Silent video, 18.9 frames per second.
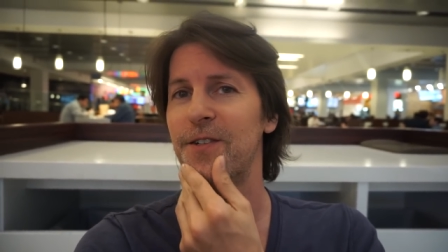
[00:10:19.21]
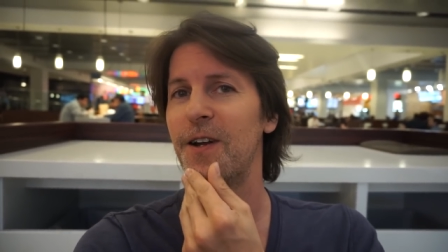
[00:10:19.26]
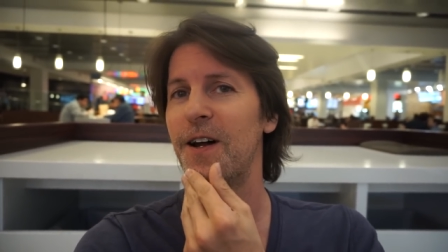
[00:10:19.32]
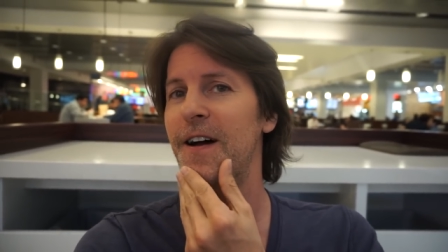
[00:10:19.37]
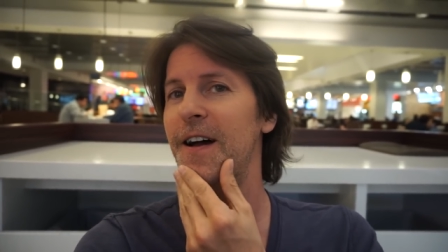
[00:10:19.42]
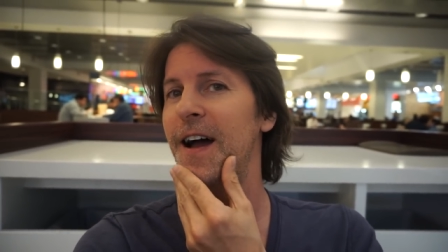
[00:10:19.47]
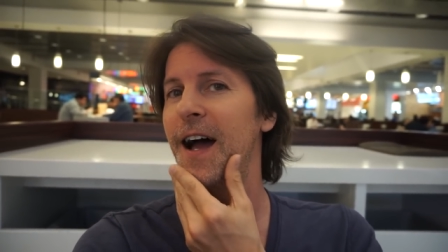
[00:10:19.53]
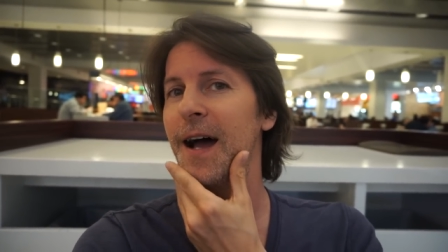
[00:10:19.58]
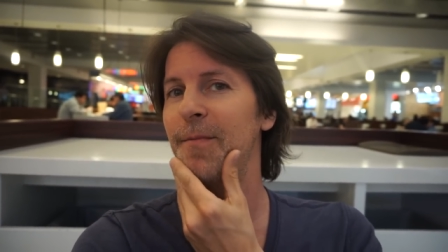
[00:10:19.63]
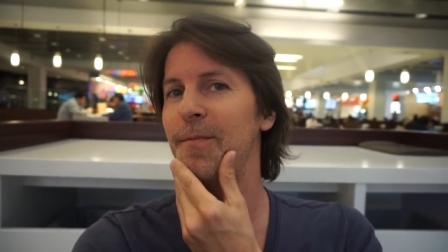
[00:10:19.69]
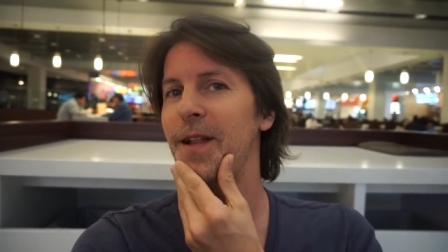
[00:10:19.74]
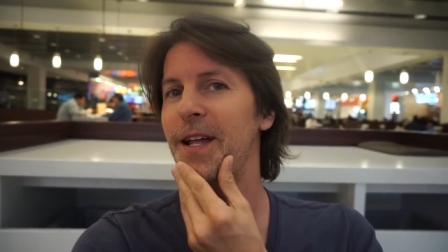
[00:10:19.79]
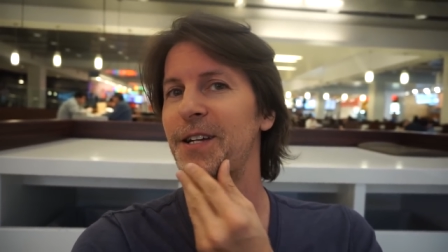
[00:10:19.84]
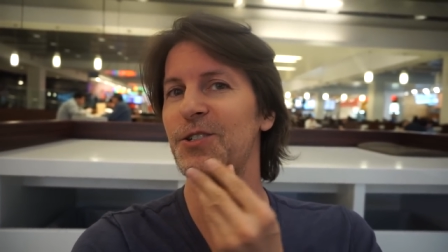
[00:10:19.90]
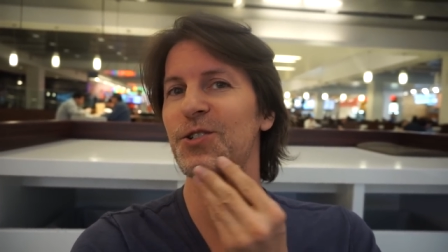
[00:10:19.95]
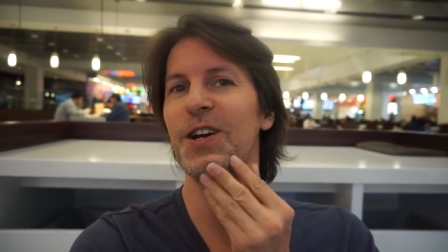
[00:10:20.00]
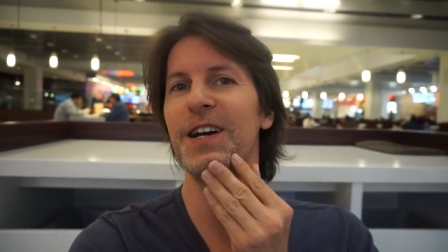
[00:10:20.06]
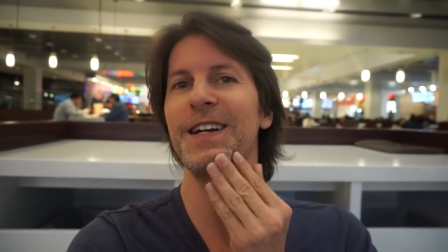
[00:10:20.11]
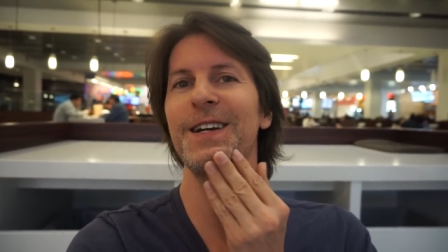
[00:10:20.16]
so I, am like
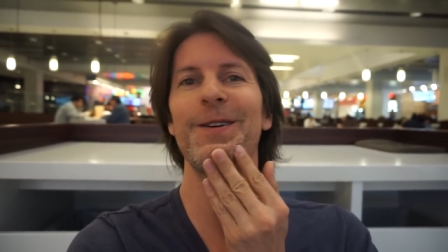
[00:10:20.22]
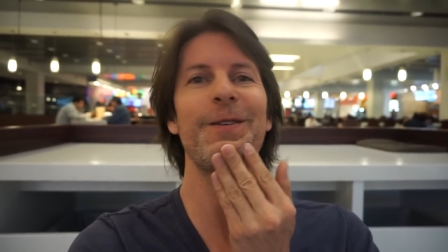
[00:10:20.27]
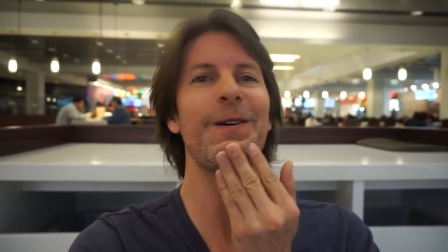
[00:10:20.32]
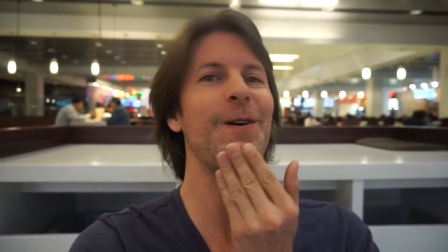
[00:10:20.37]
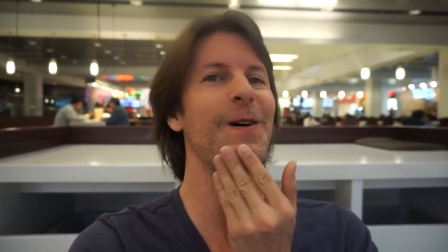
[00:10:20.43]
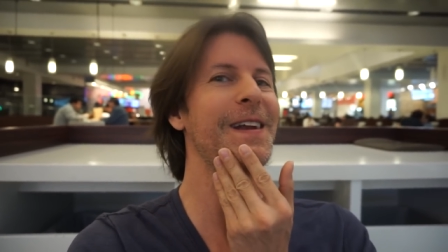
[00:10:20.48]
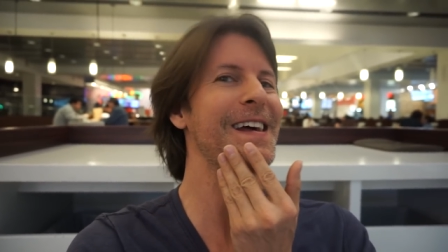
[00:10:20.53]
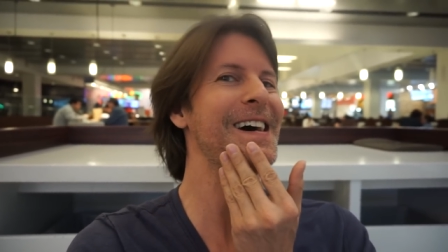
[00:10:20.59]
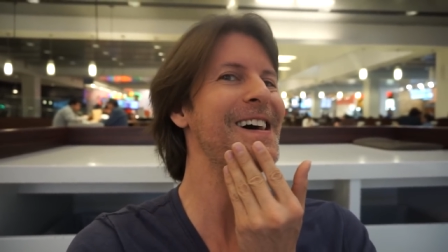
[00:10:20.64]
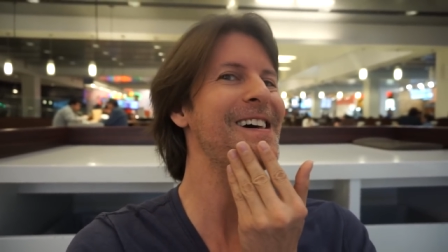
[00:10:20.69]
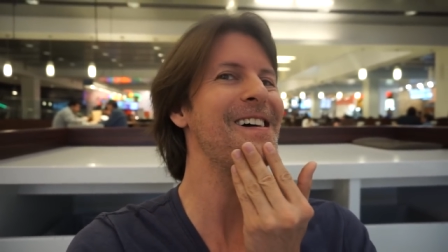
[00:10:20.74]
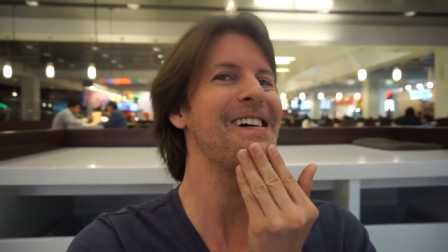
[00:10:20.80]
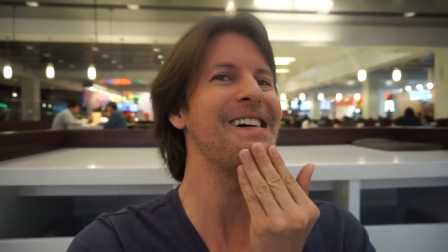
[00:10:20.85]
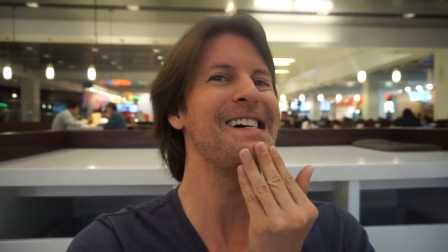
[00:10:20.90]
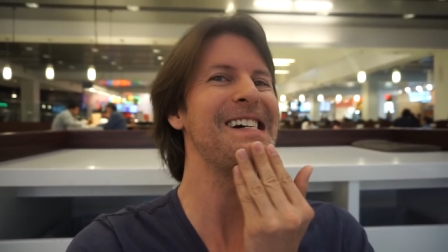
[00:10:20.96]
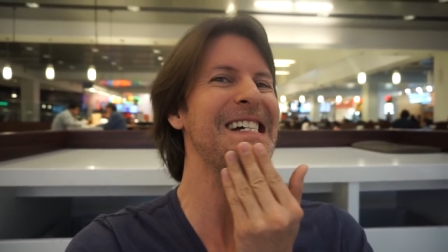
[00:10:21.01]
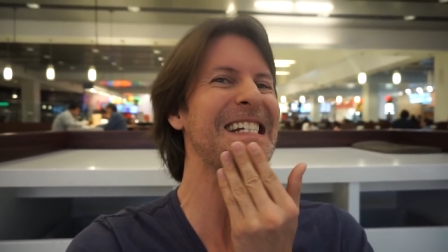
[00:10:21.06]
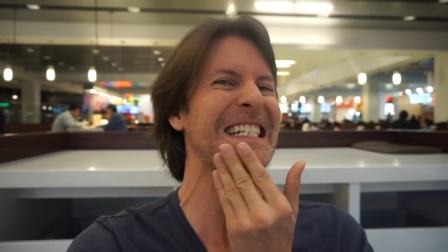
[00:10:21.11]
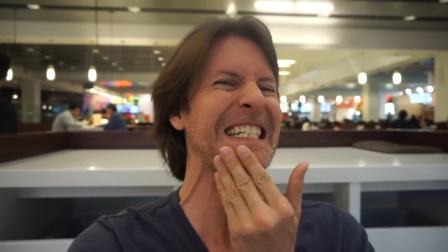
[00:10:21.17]
trying to grow it out,
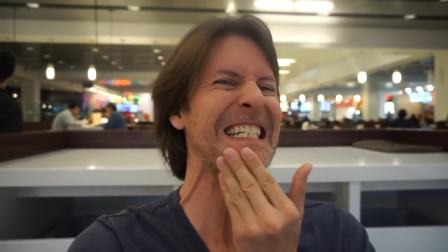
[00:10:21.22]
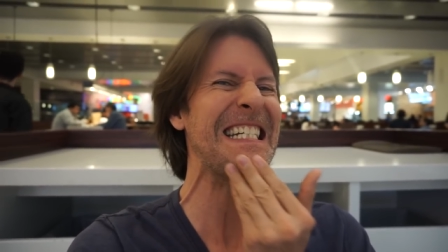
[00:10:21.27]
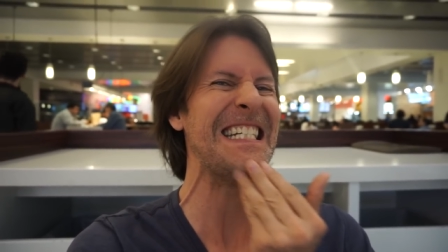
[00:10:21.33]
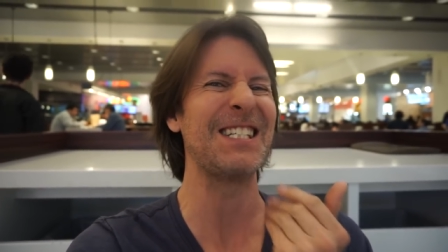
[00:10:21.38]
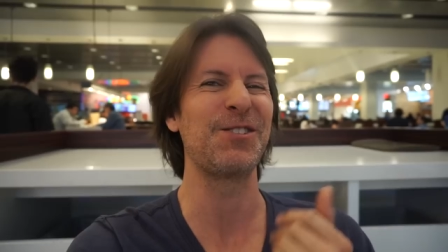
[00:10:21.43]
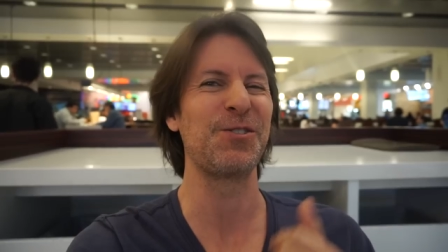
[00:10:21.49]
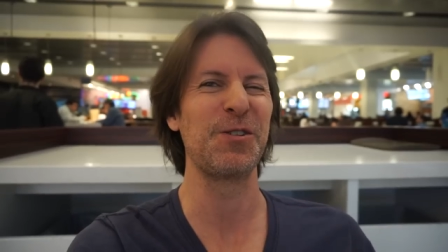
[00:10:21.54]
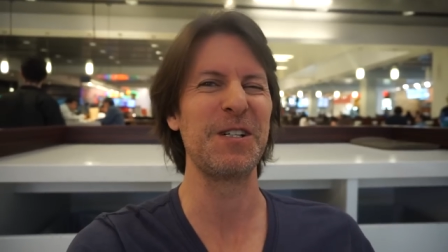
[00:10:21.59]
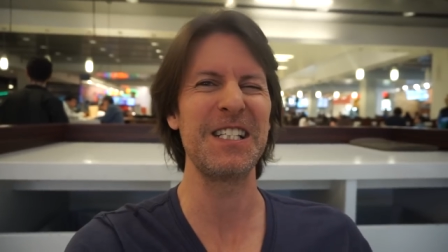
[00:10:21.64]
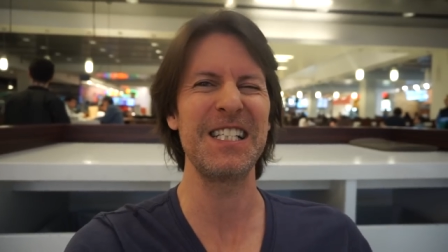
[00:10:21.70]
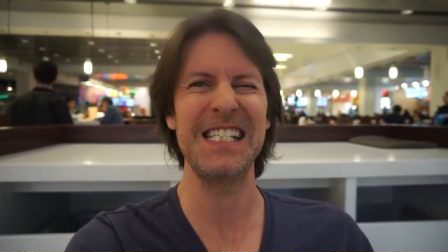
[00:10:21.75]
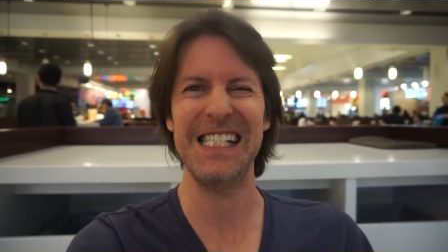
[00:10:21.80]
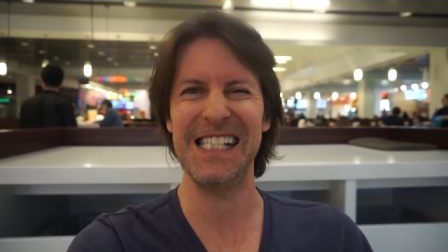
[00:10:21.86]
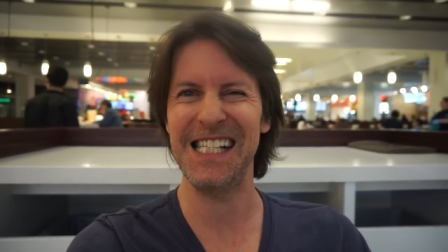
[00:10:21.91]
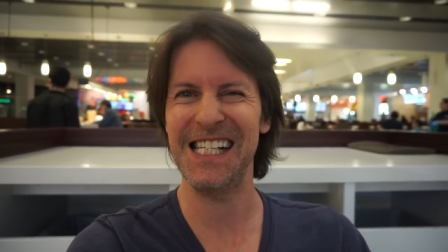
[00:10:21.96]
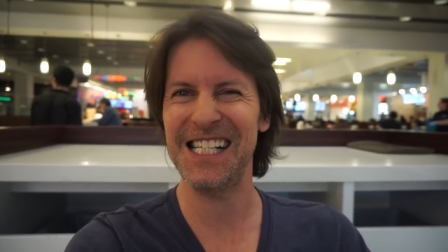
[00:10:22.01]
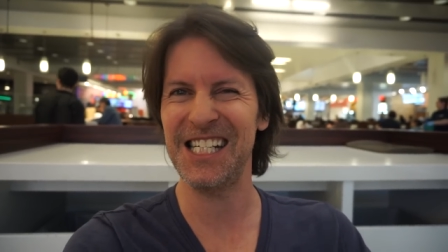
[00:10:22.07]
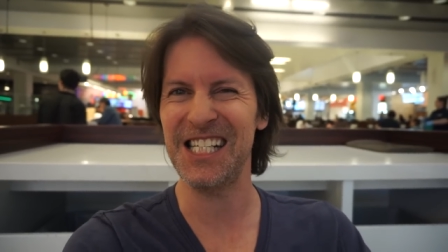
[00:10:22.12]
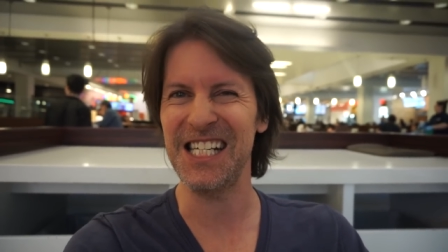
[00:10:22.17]
and it's really
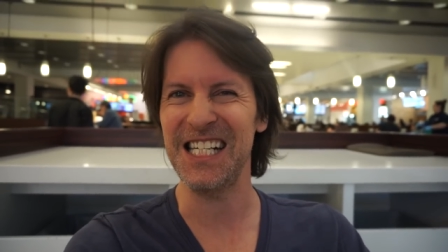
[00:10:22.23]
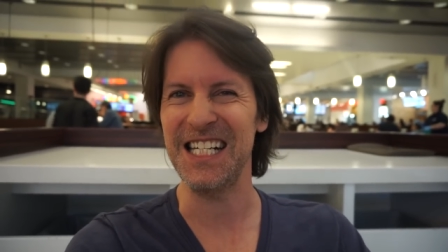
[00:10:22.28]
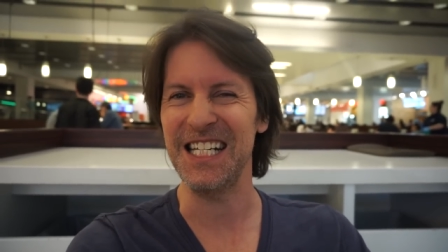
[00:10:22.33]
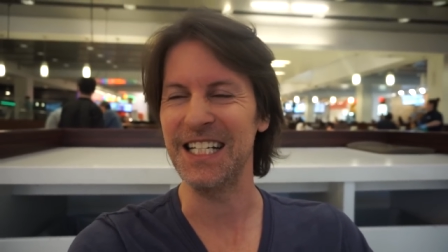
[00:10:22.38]
itchy.